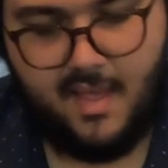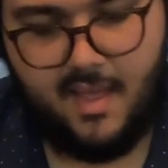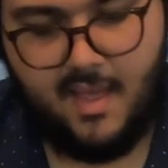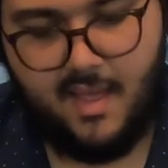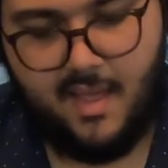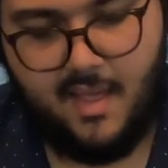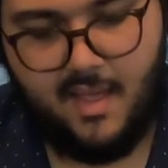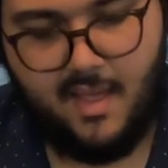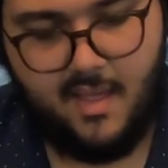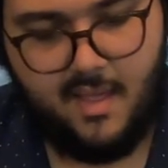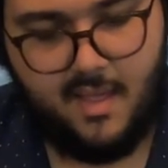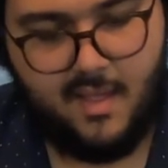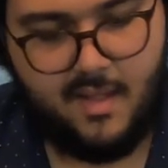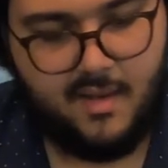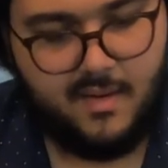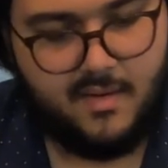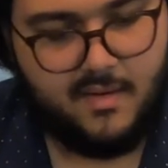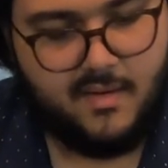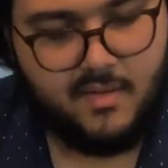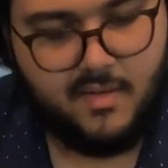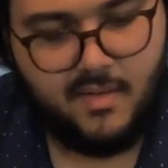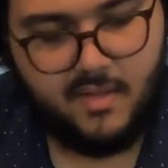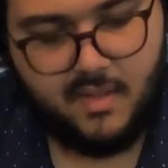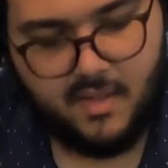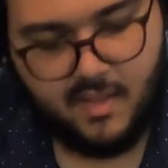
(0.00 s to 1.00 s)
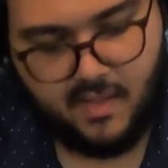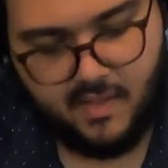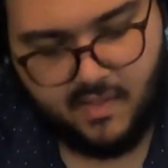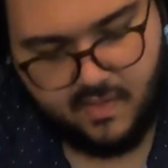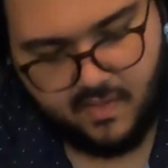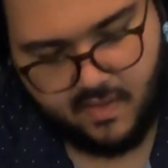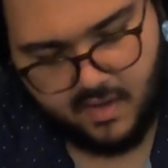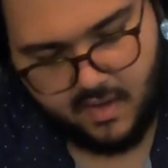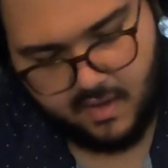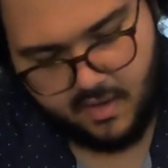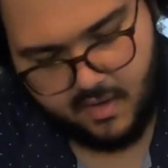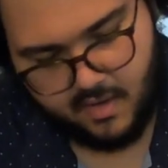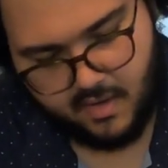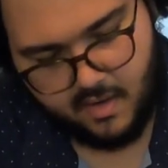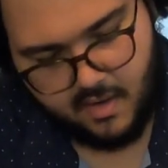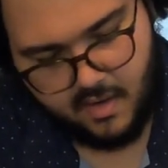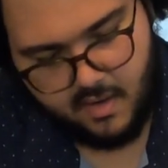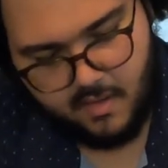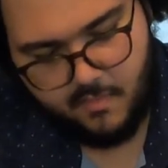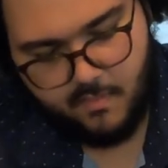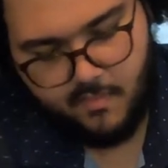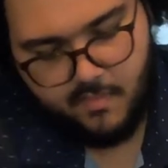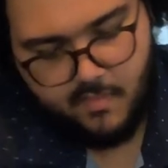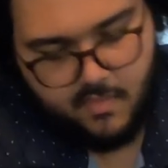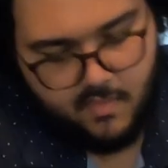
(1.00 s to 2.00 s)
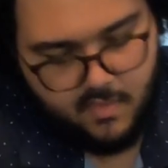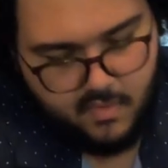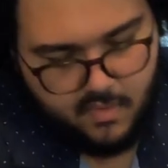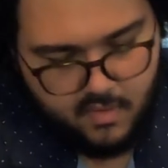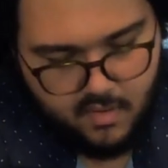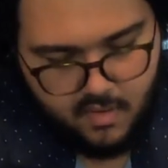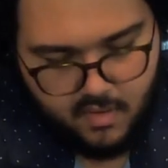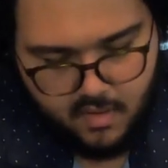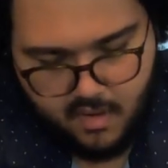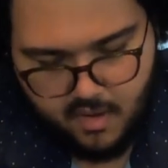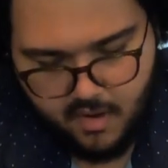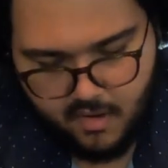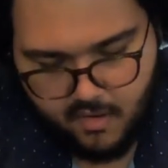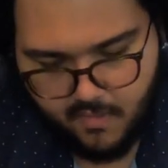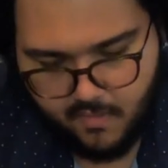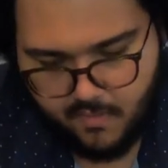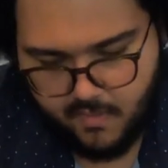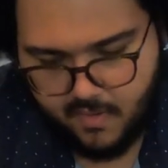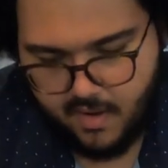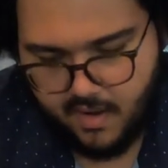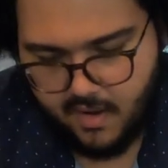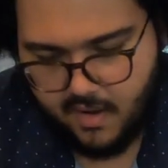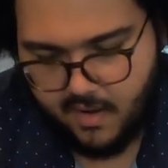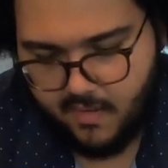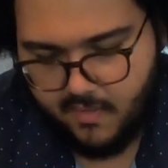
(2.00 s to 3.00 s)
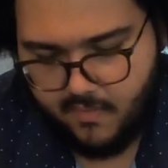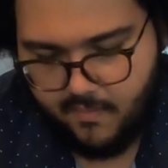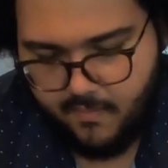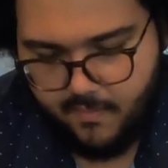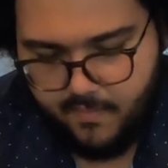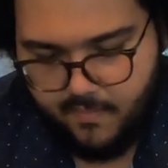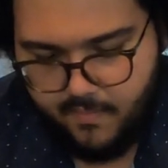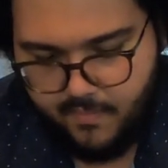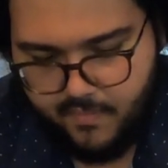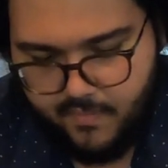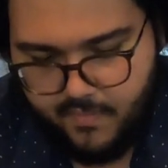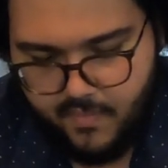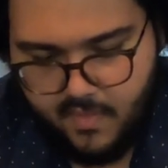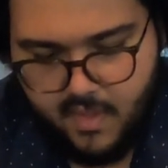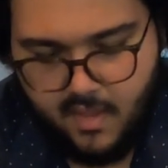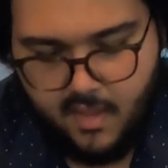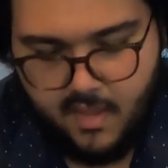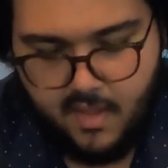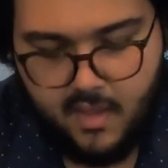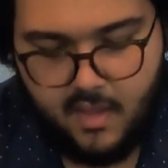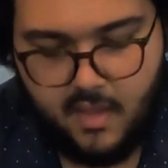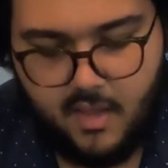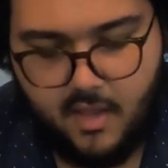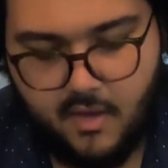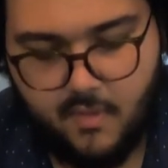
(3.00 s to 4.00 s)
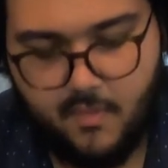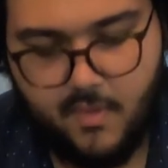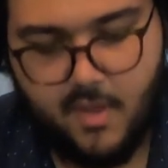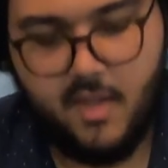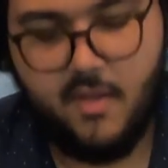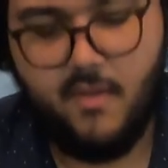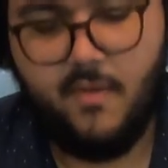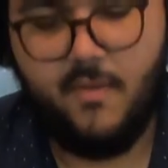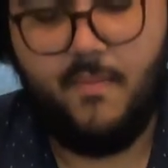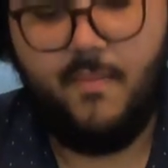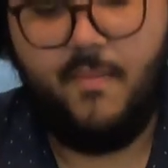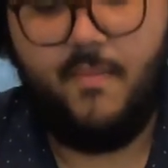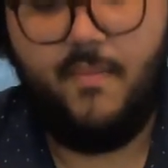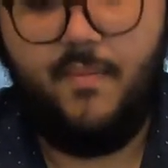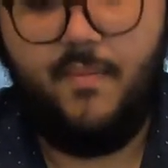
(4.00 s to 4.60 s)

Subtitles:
And let's tighten it up. All right, here we go.